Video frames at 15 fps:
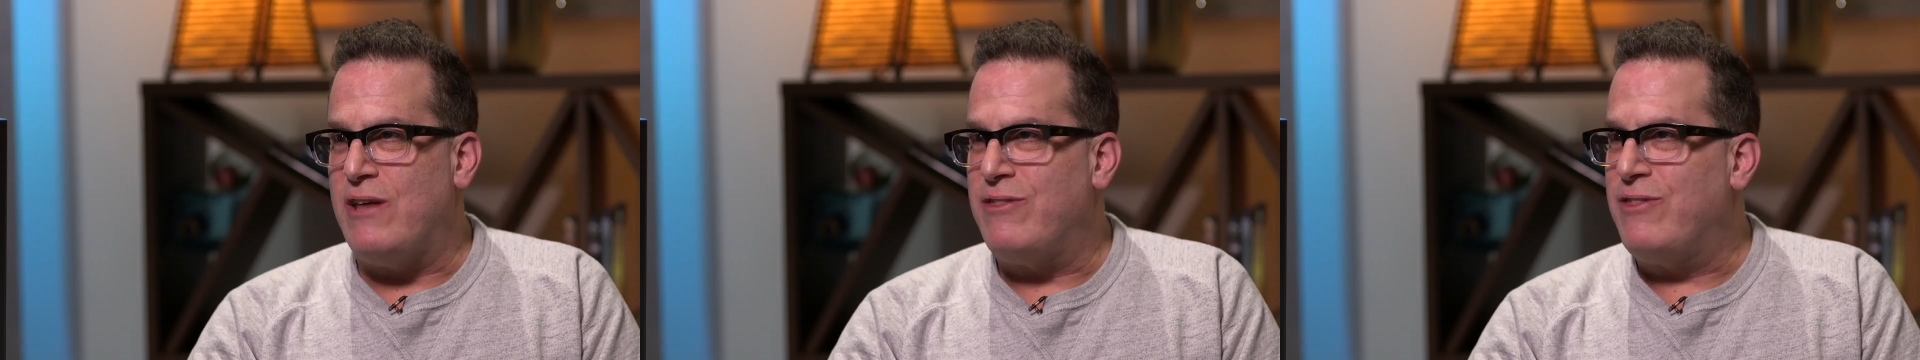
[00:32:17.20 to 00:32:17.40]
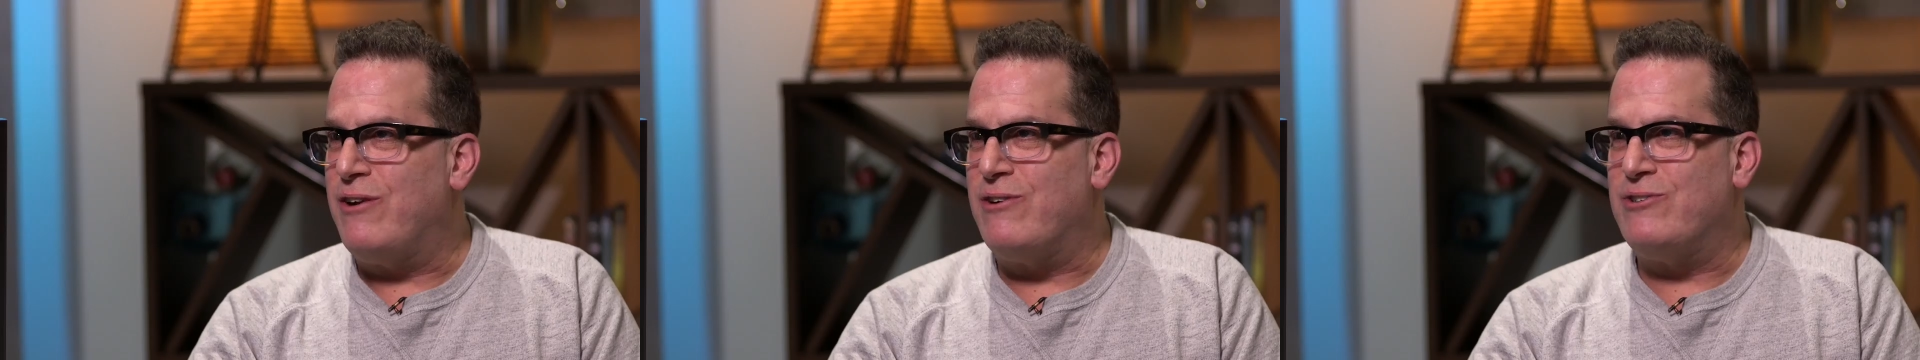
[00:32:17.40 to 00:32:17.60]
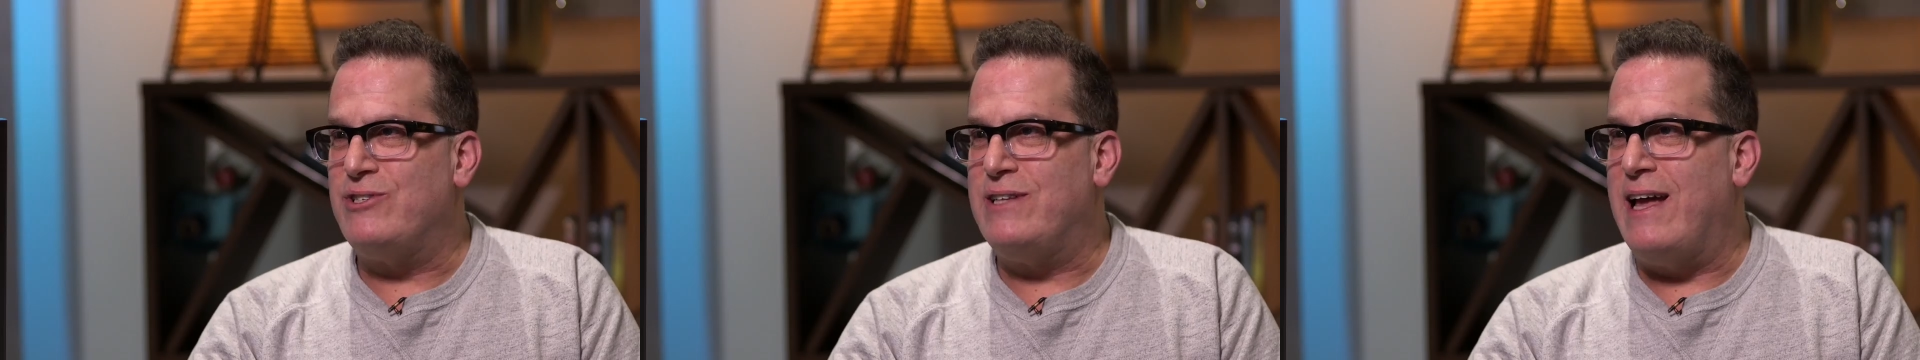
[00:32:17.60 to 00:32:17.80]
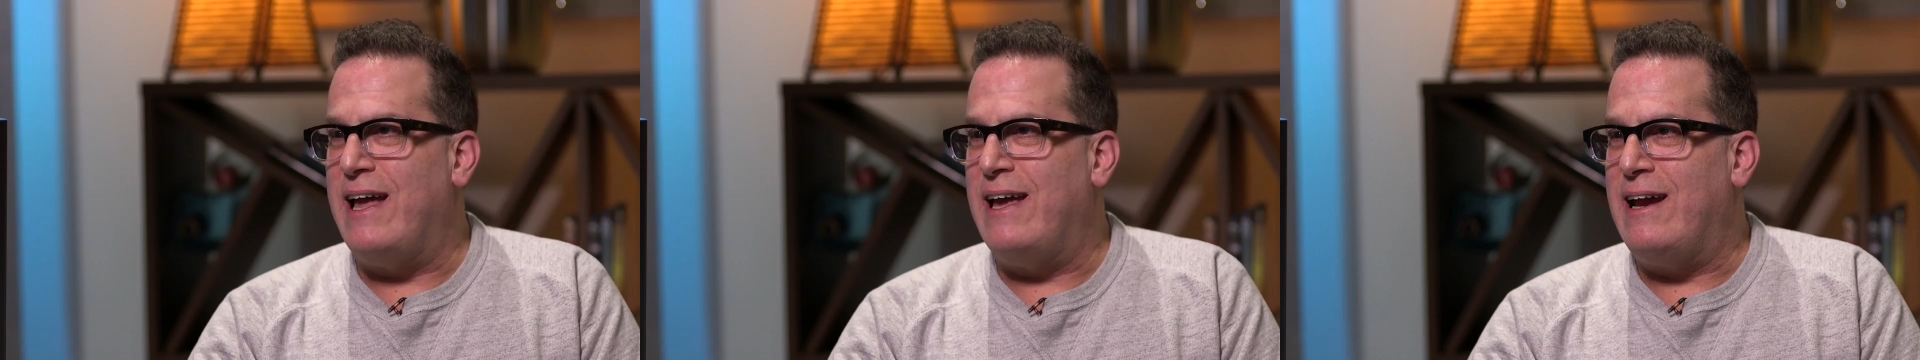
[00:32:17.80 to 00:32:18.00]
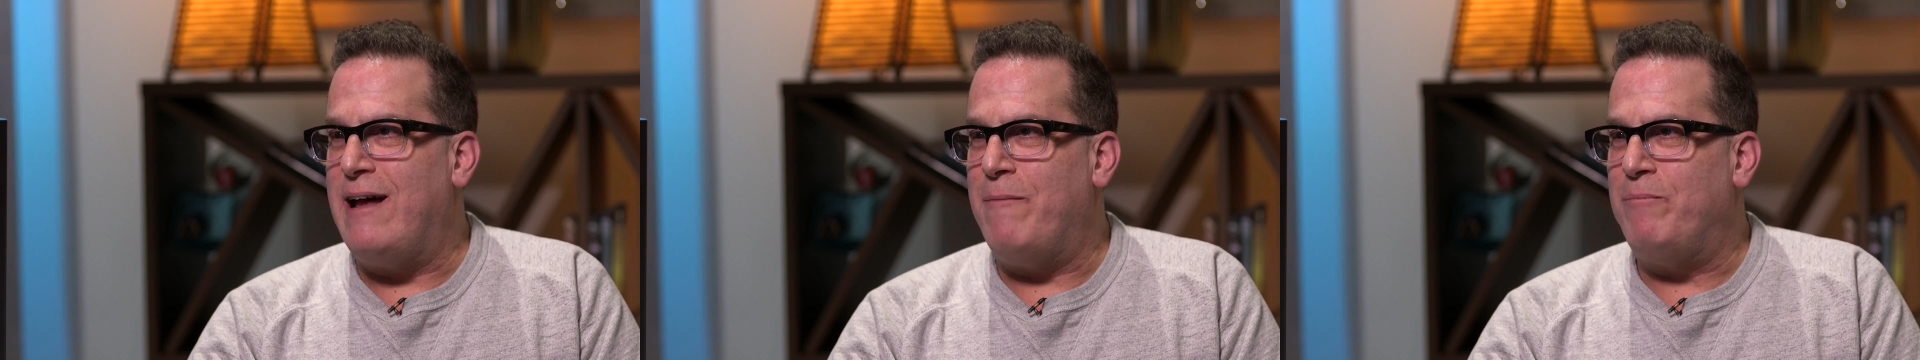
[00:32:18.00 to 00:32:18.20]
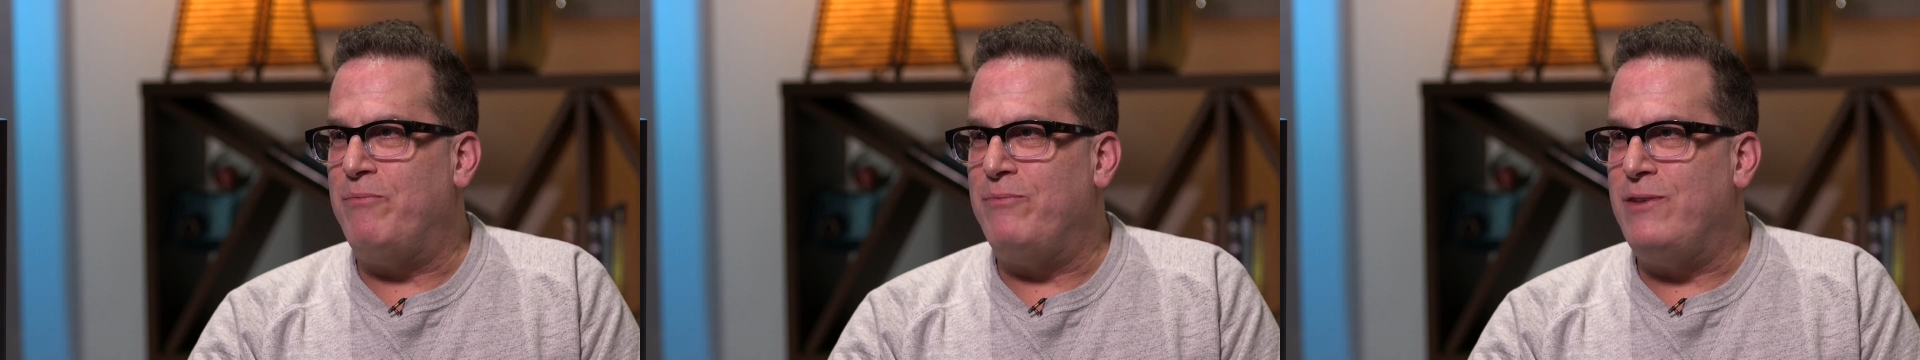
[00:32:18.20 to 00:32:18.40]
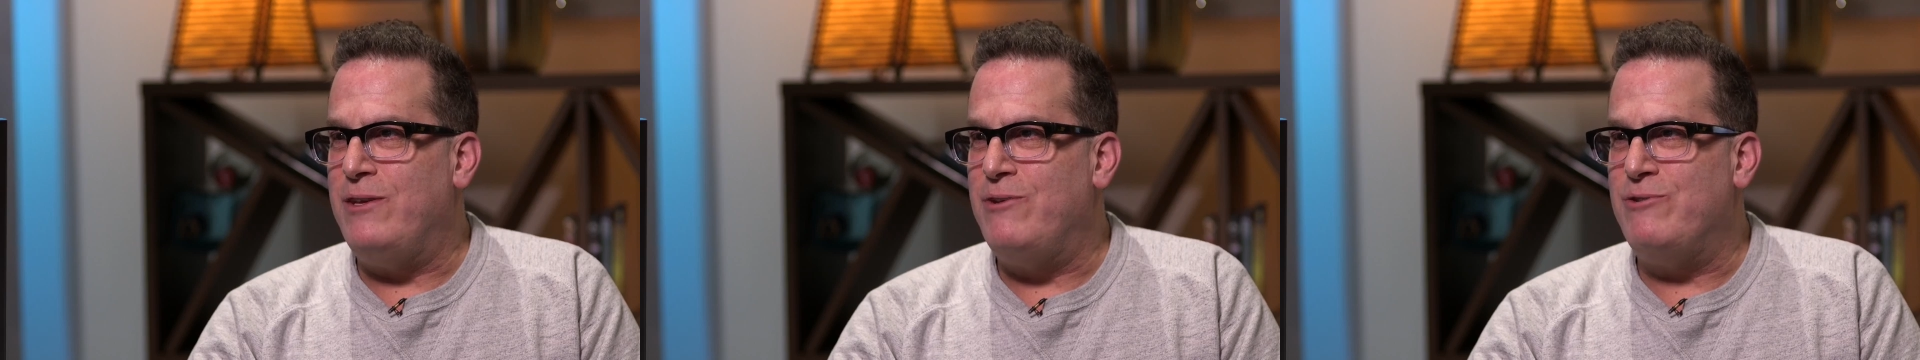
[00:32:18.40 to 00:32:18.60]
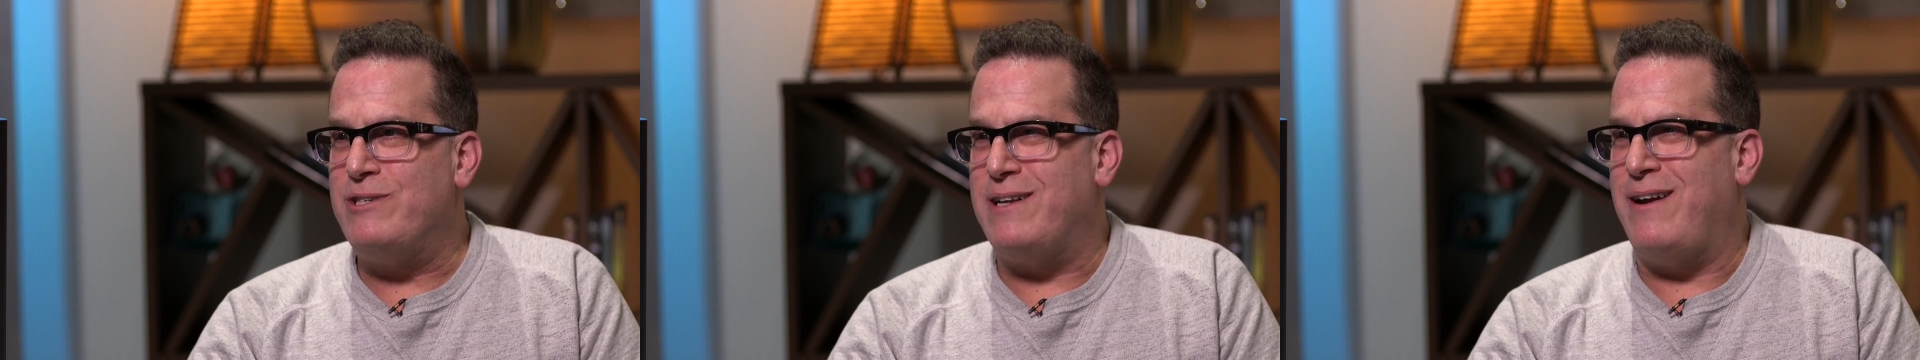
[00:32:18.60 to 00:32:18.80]
on Thursday, and I'm
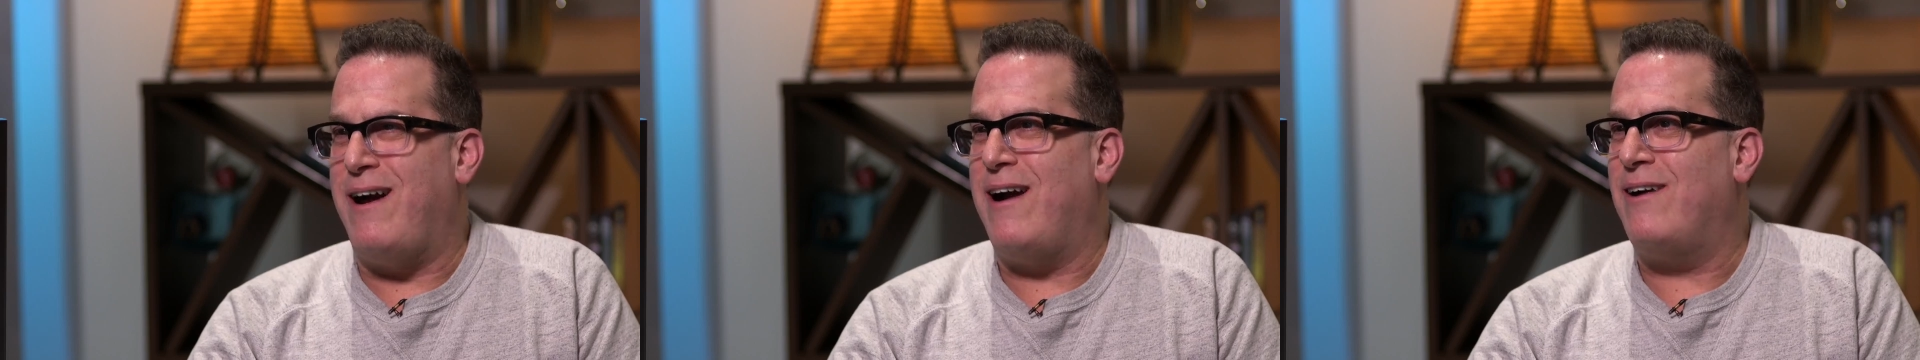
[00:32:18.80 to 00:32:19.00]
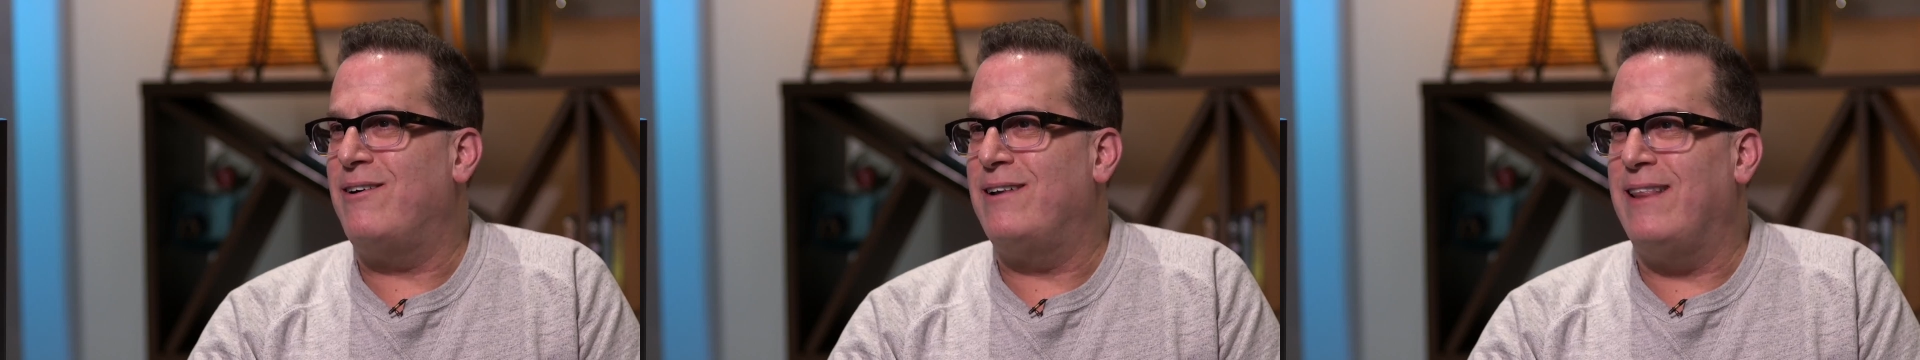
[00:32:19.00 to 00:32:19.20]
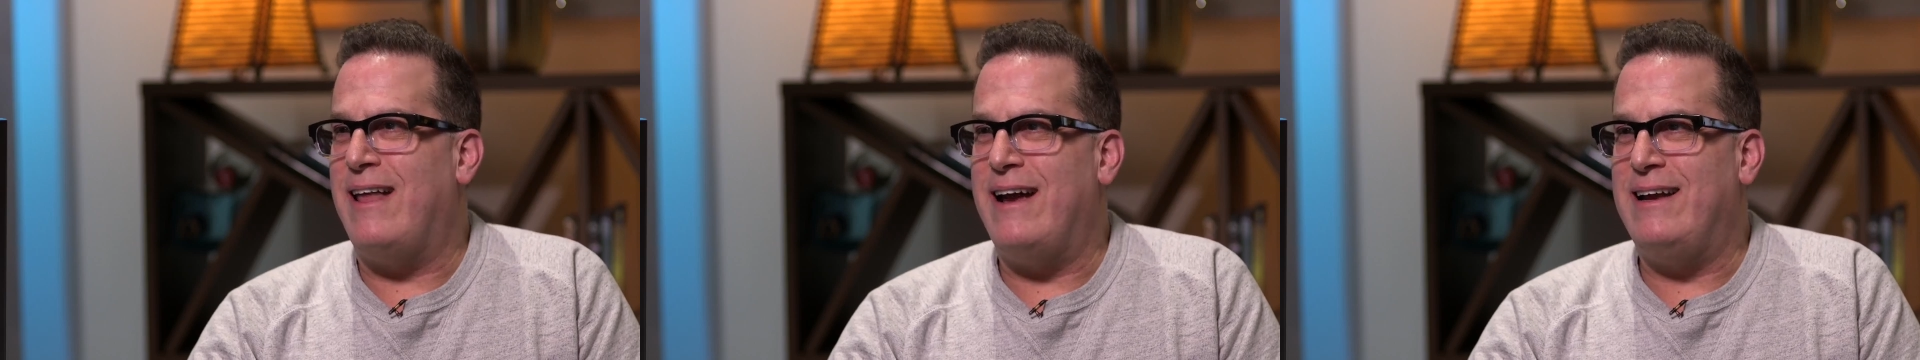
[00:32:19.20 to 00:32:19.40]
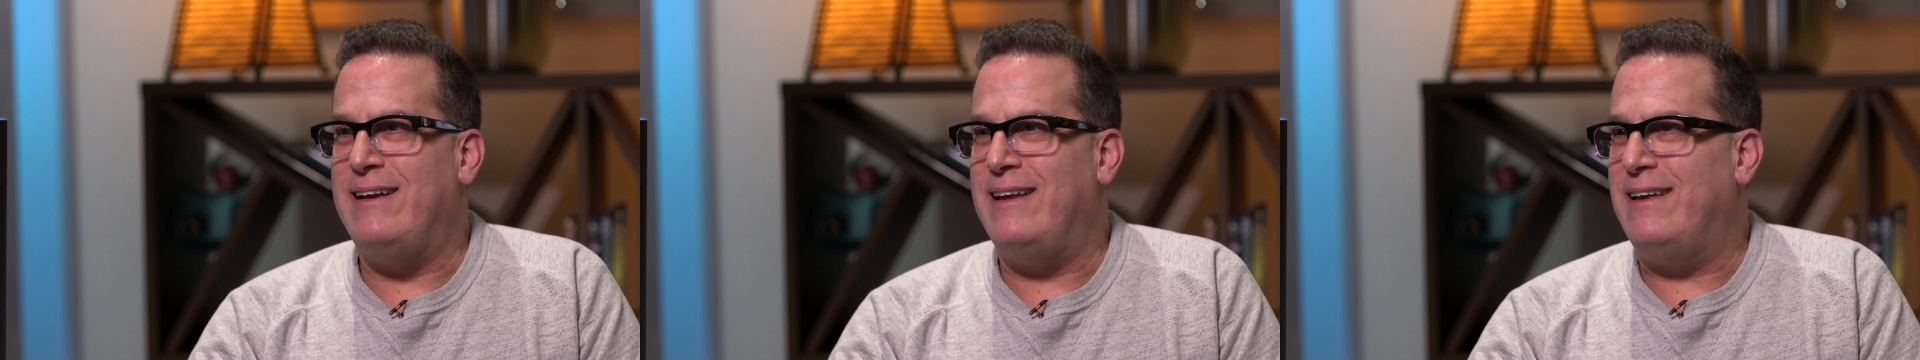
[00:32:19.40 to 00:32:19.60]
using hard light